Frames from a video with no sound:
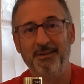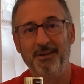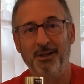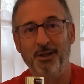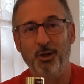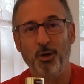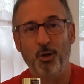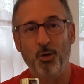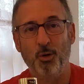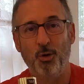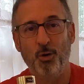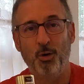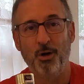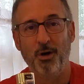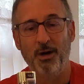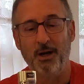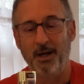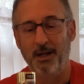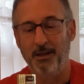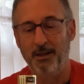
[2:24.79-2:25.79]

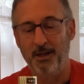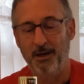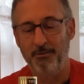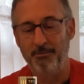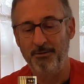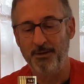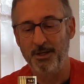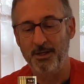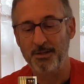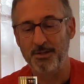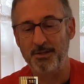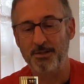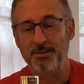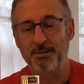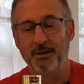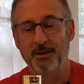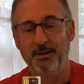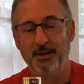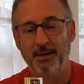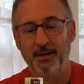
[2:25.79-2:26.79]
liqueur. I love
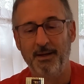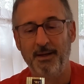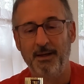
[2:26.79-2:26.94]
this.